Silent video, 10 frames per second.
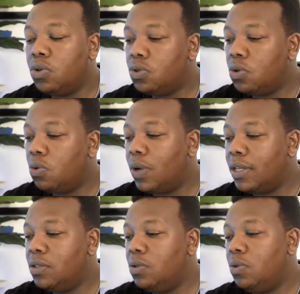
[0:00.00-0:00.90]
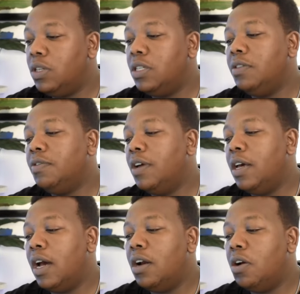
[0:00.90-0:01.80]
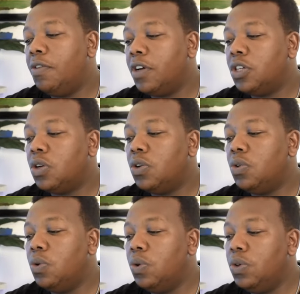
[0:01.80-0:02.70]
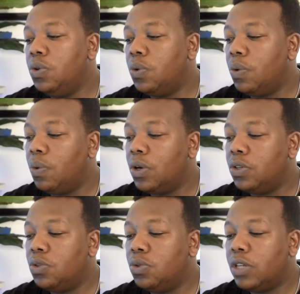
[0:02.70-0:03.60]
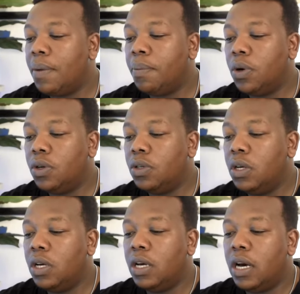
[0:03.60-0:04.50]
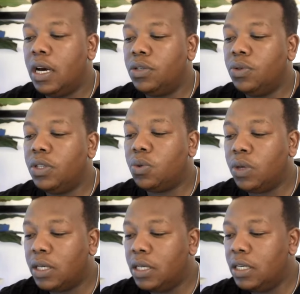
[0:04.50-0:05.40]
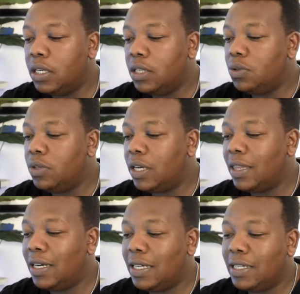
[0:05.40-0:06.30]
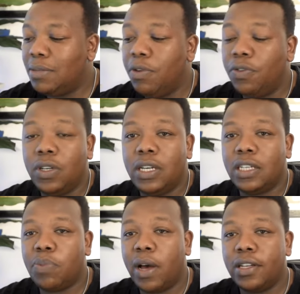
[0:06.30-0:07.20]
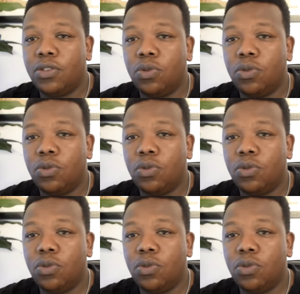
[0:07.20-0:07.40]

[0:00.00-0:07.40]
So once you receive a notification, you will want to jump on to it quickly to take the test before it expires.